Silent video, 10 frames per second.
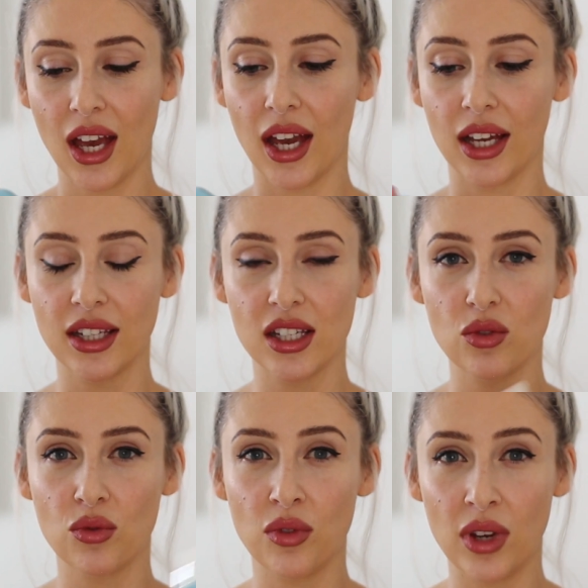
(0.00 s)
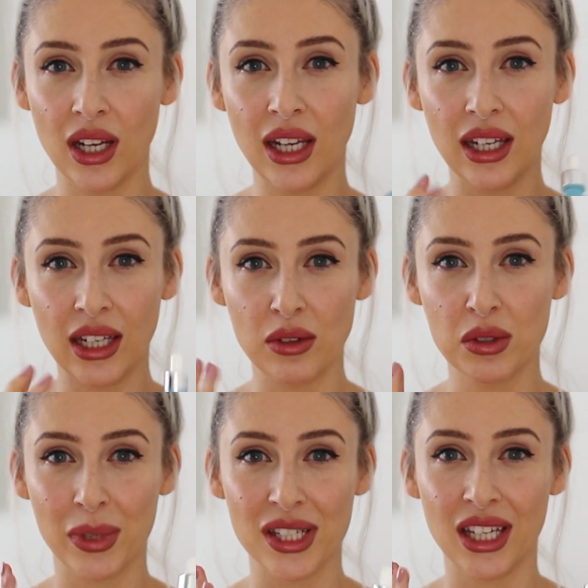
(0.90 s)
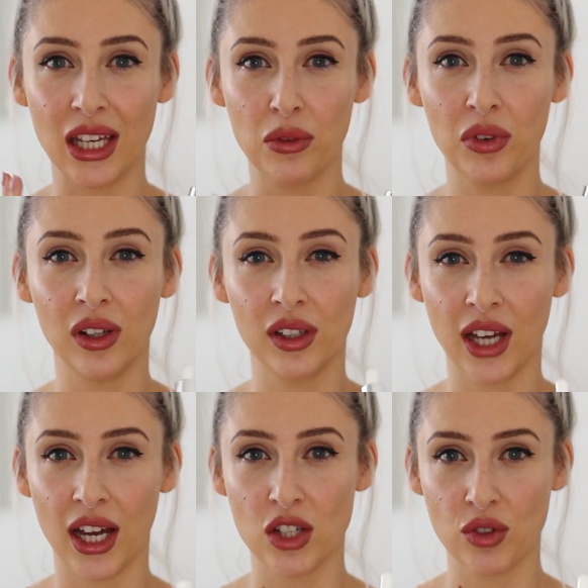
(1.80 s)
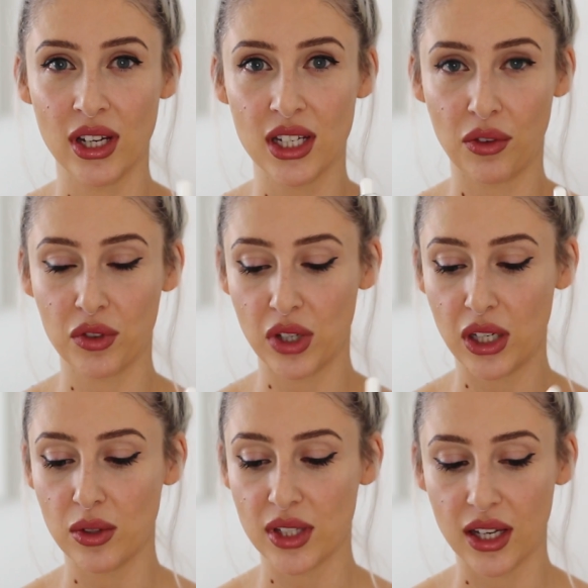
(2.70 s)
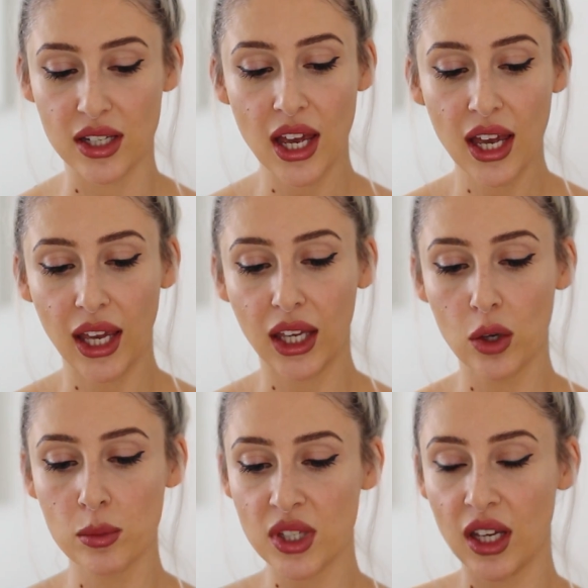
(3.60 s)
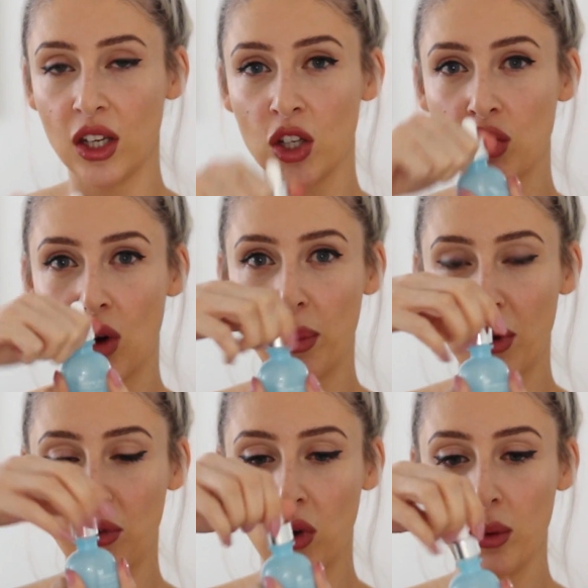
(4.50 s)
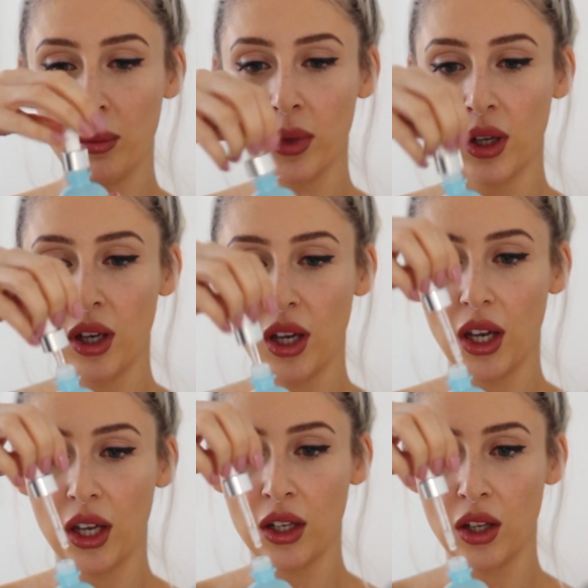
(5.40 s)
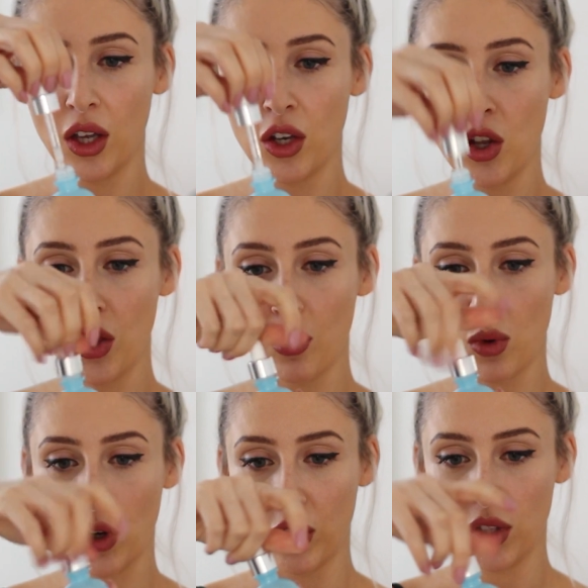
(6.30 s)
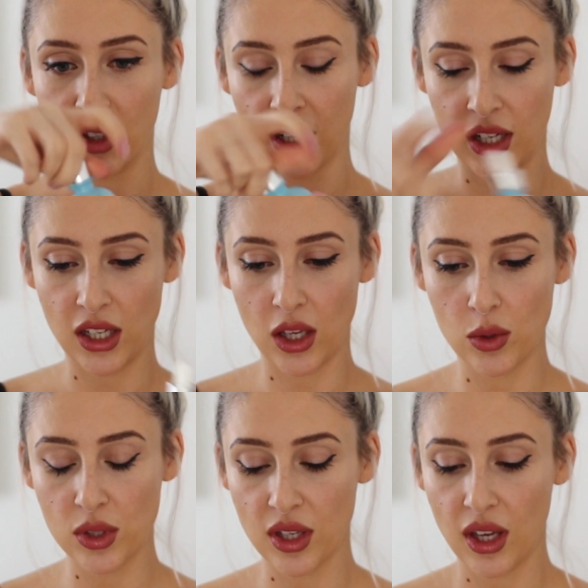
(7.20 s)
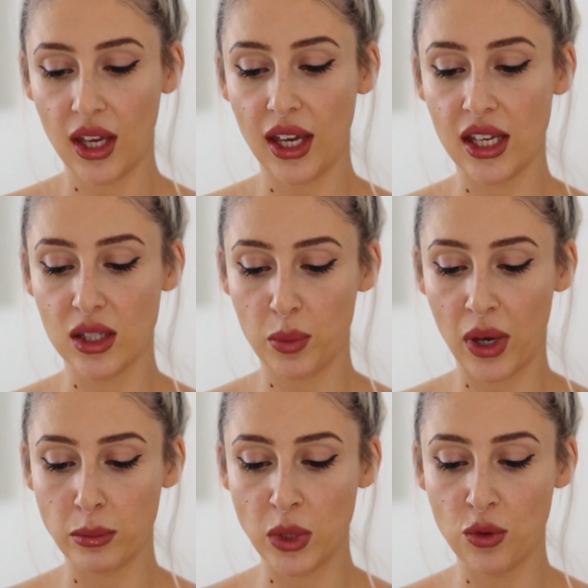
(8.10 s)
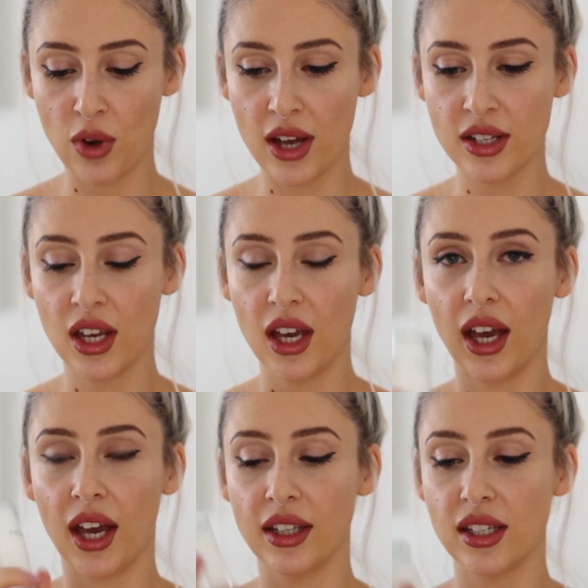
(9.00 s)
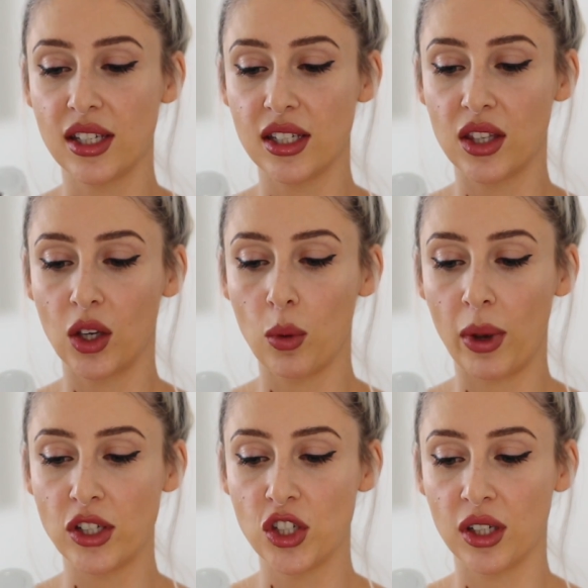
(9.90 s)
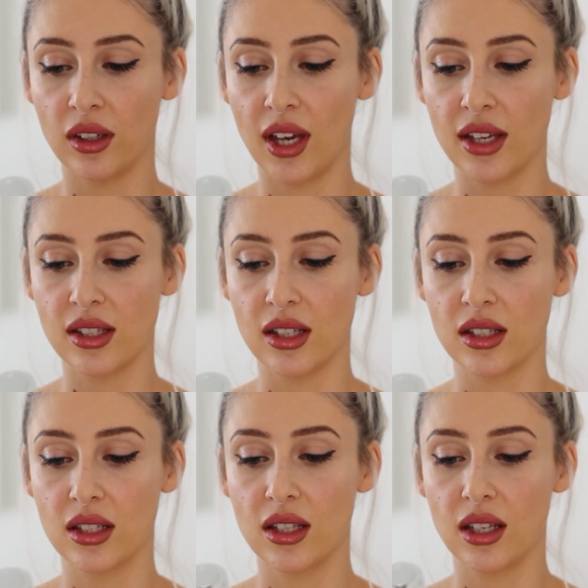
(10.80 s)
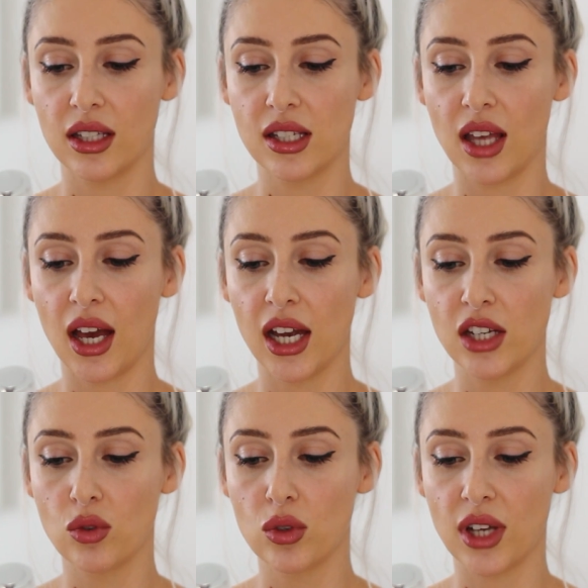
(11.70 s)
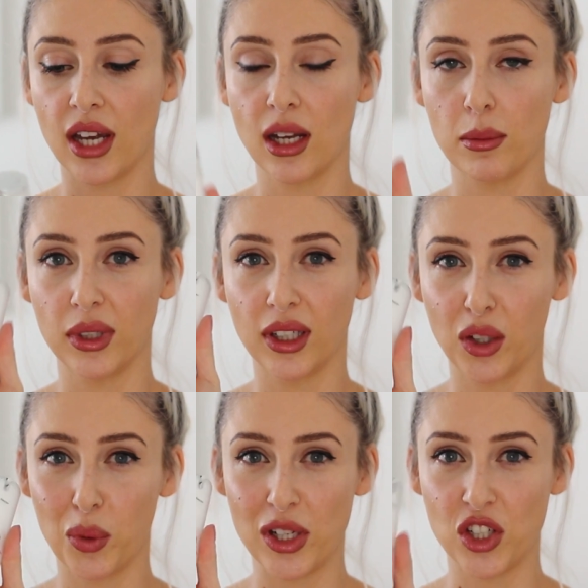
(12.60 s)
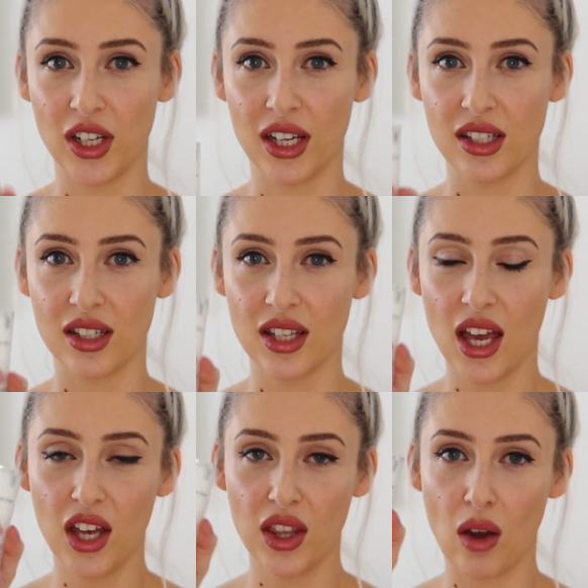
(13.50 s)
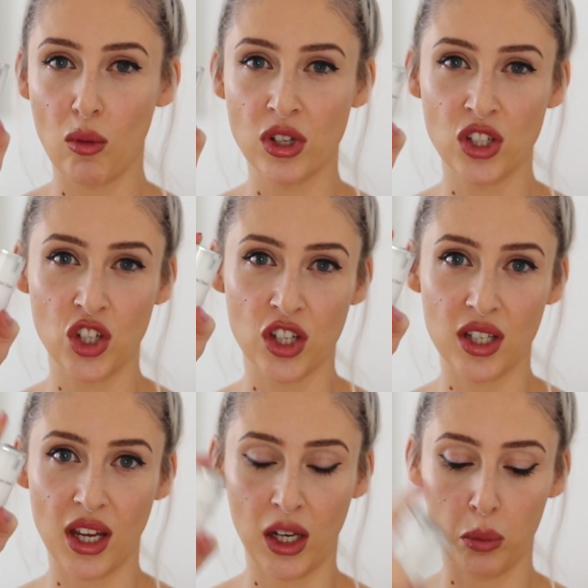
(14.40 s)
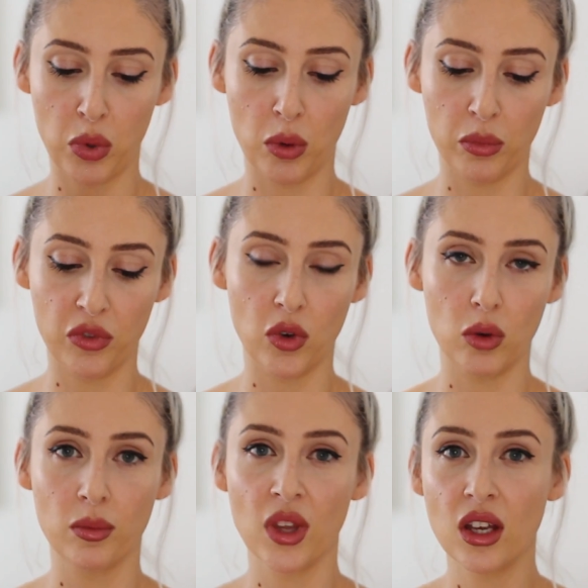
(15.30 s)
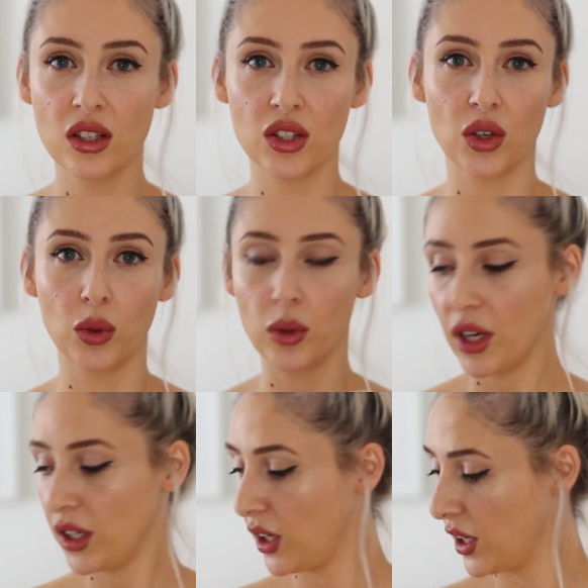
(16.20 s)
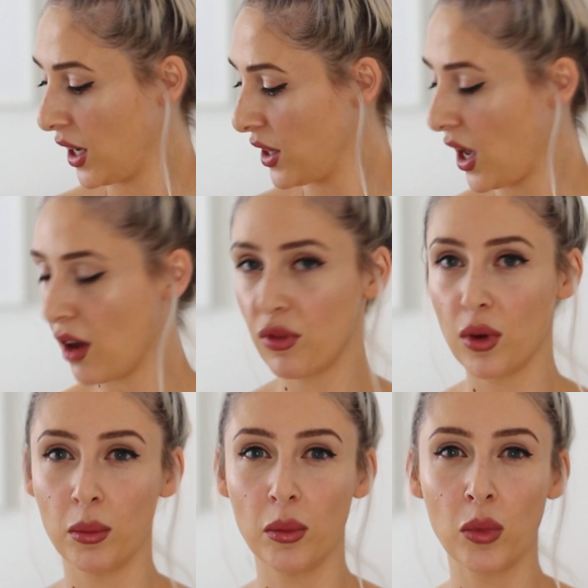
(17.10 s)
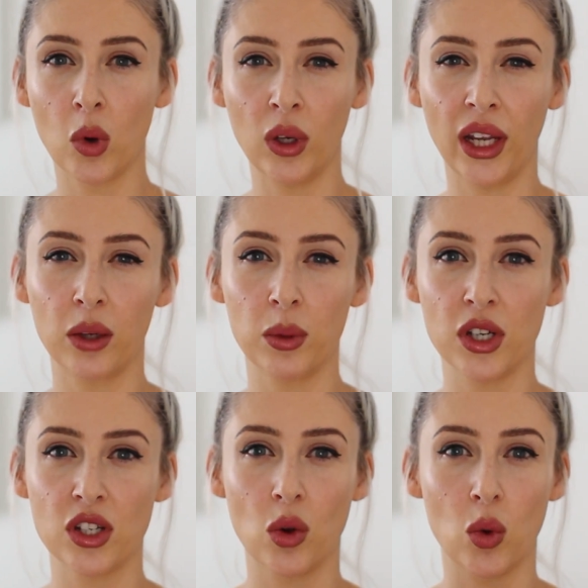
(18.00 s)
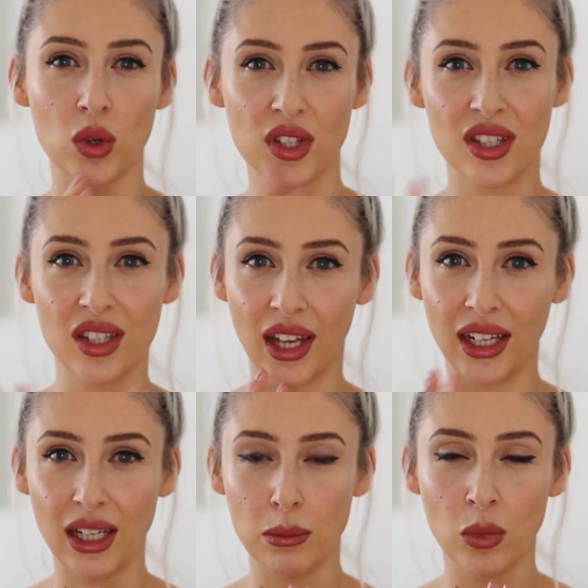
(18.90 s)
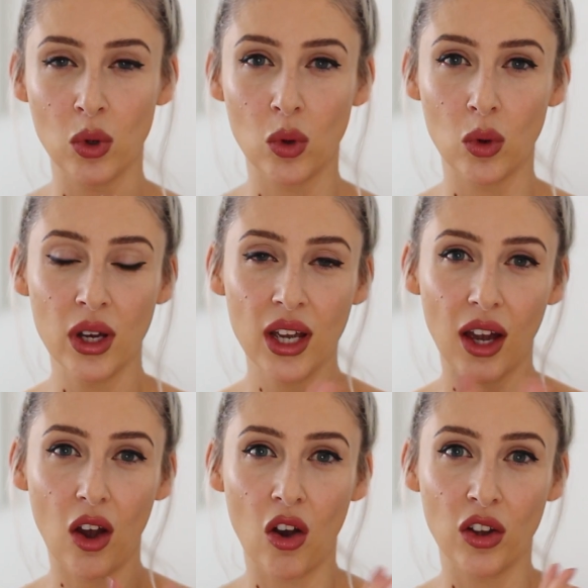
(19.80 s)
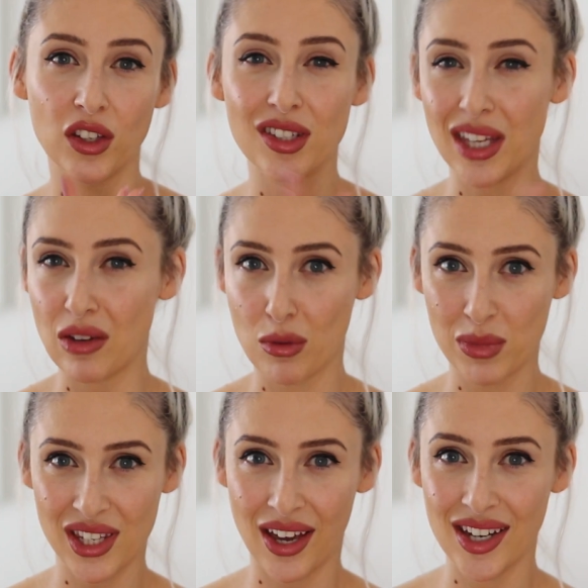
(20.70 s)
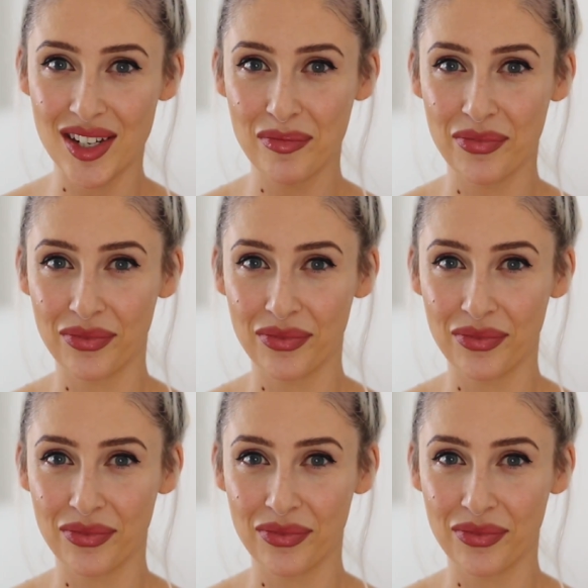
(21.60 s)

And this really leaves my skin feeling hydrated after I use it. It comes in a dropper form. And another one that I use is by Murad, and this is the Quenching Essence. It's the Hydrodynamic Quenching Essence. That one's just in a pump form. So you can either have them more liquid or slightly more on the serum side.